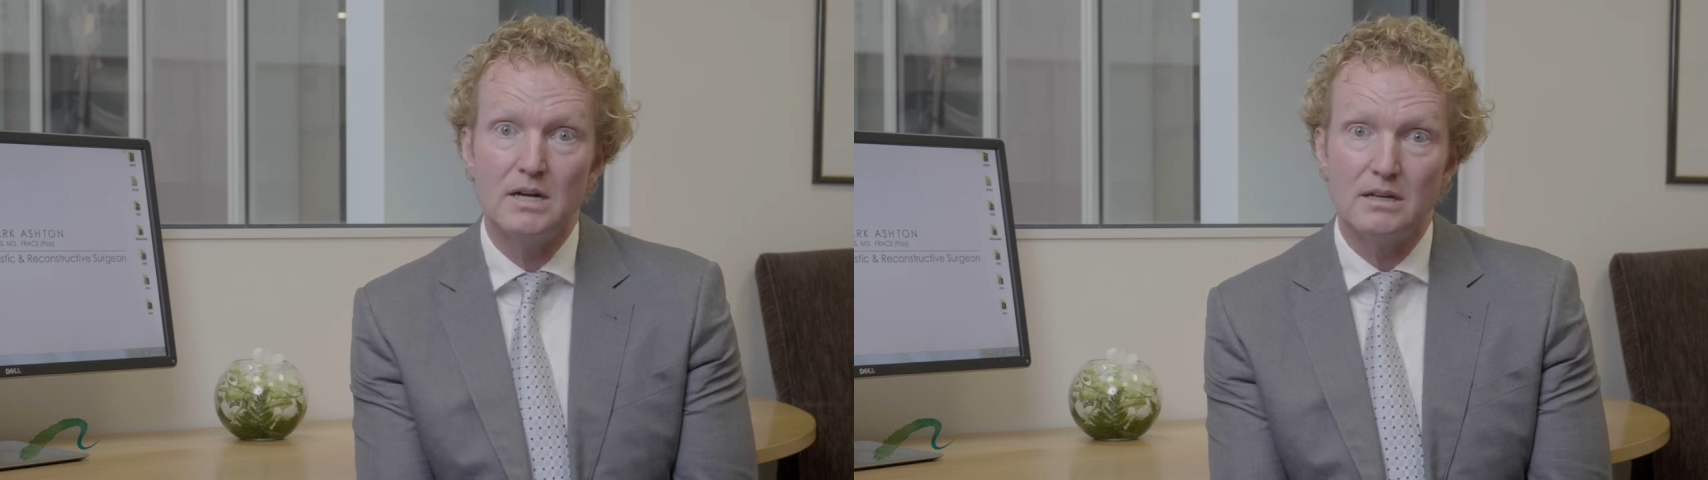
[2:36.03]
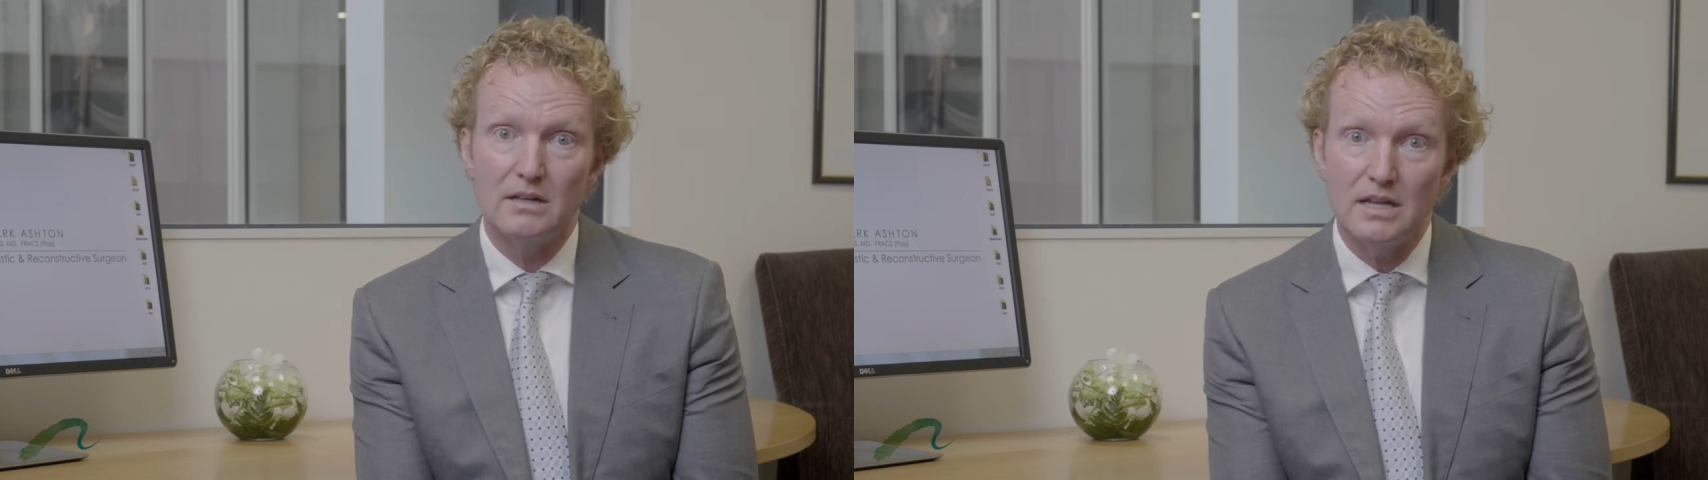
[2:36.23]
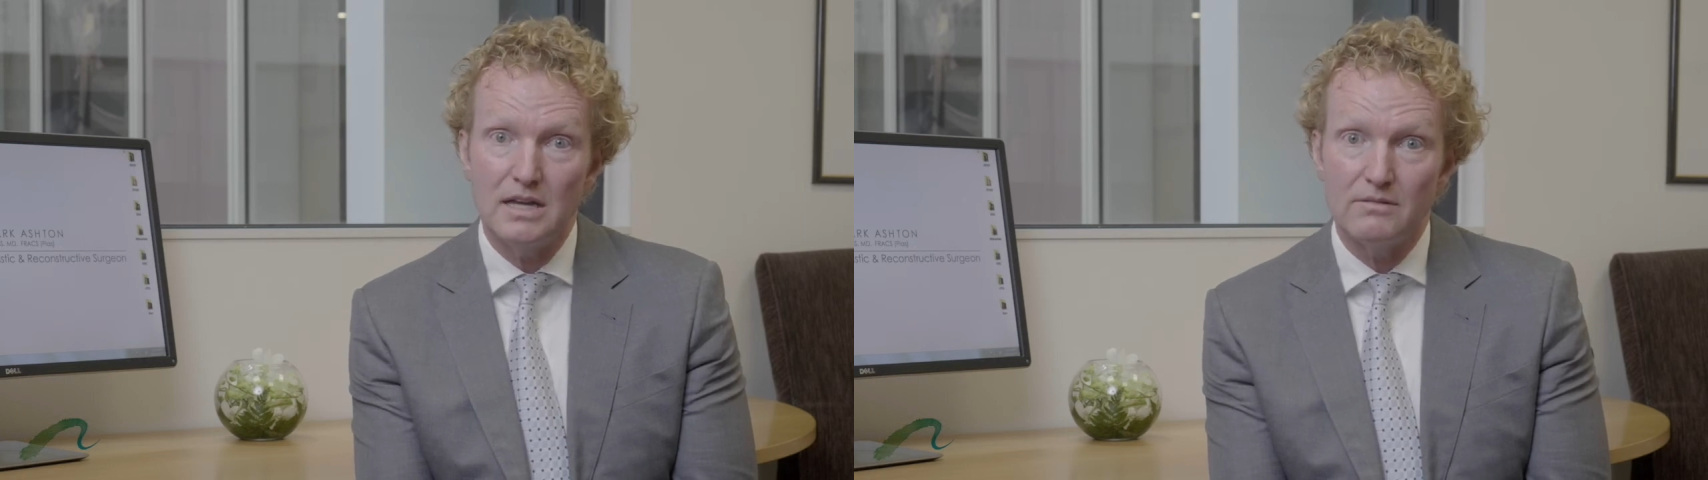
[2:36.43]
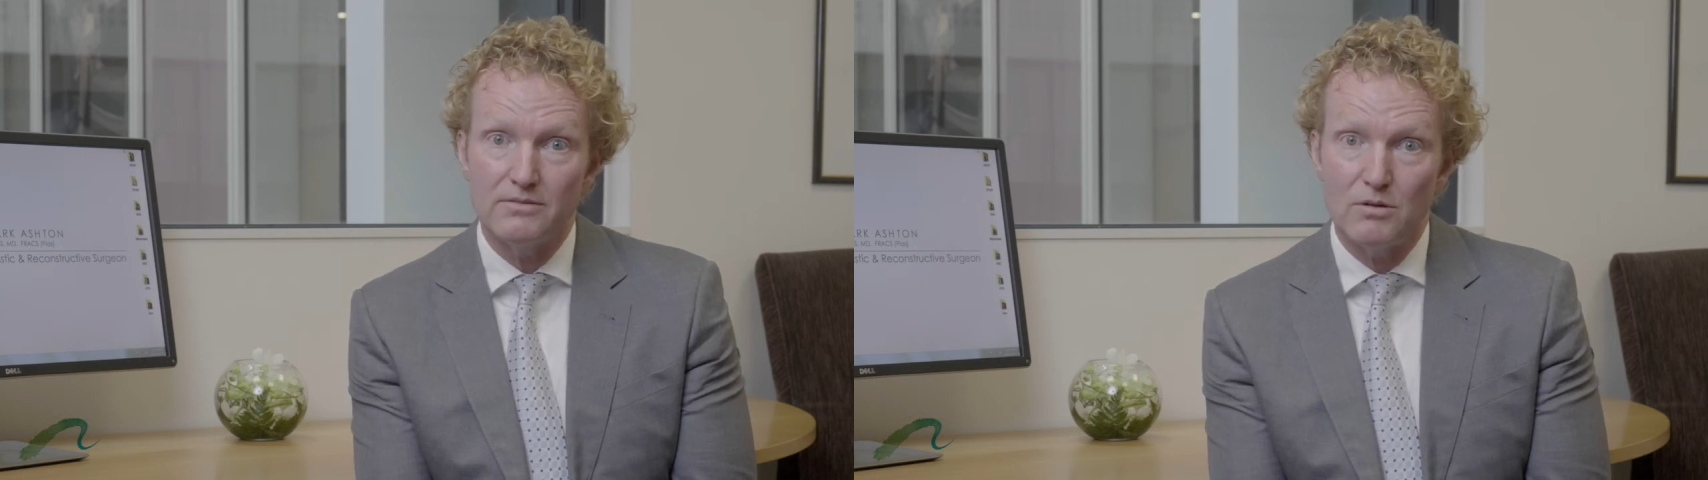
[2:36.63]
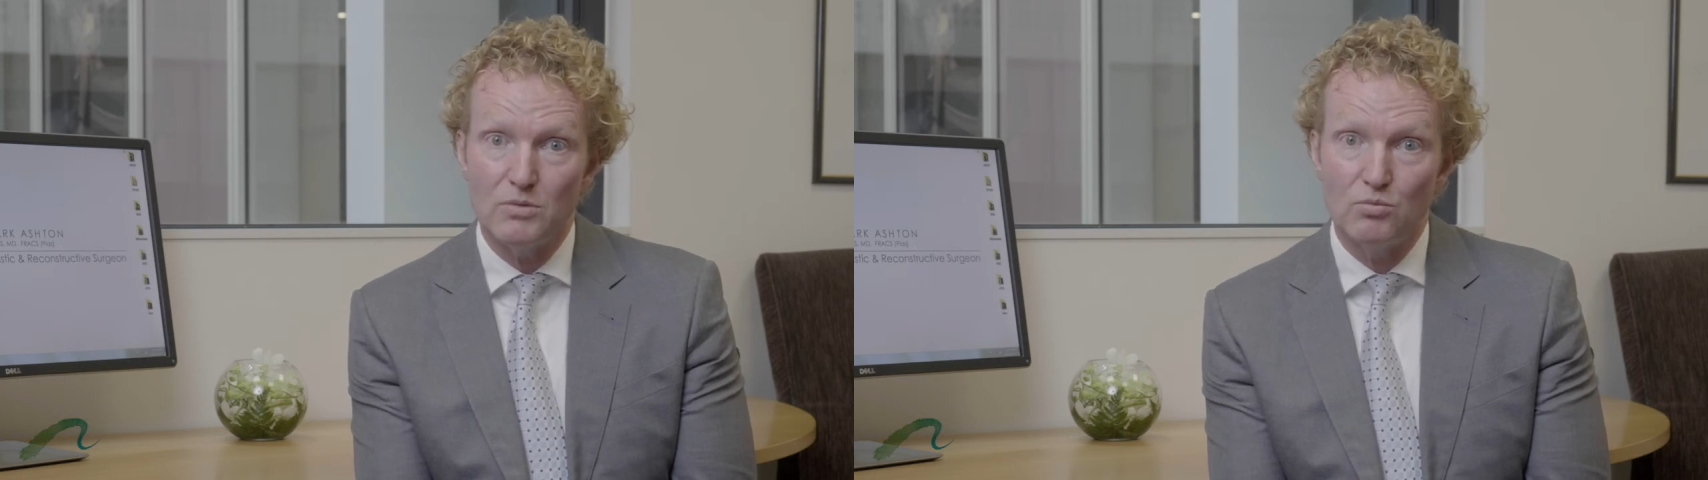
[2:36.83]
glean
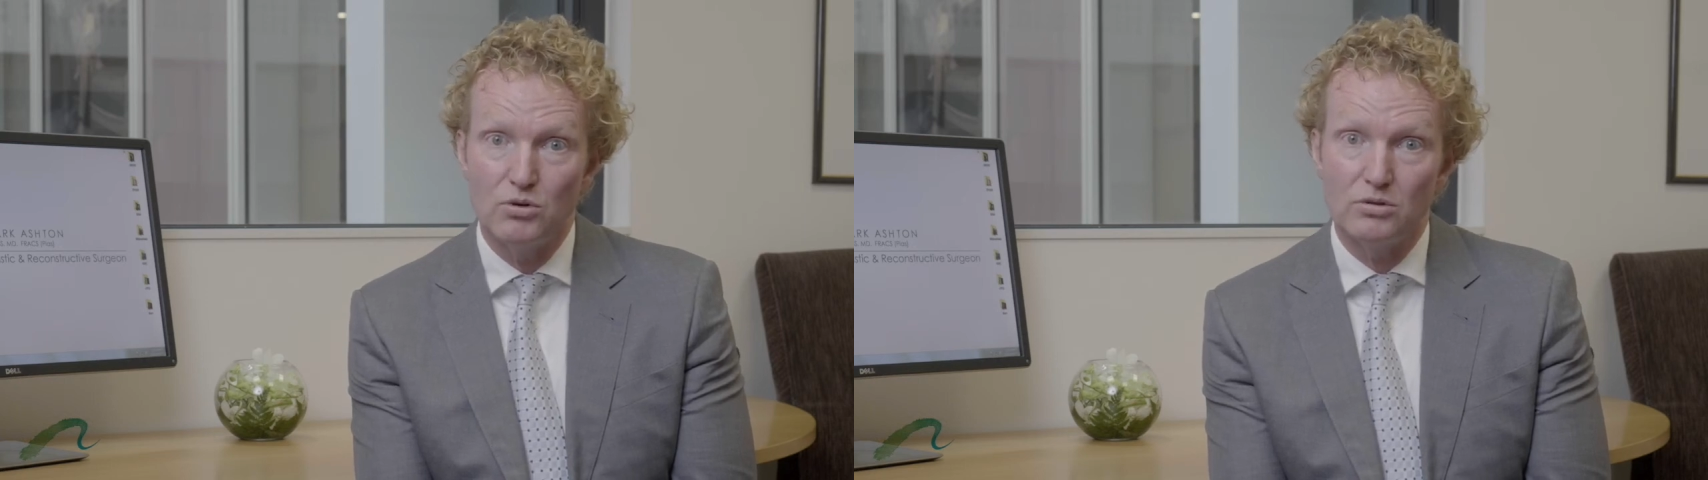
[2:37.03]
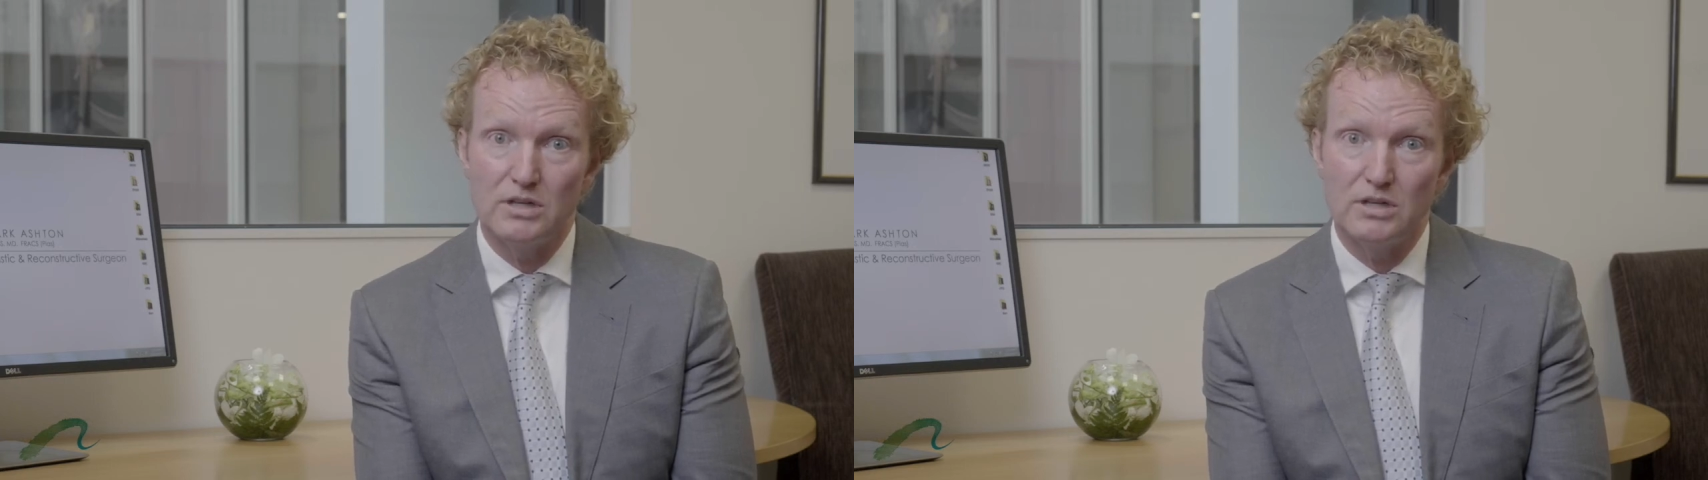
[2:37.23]
from the world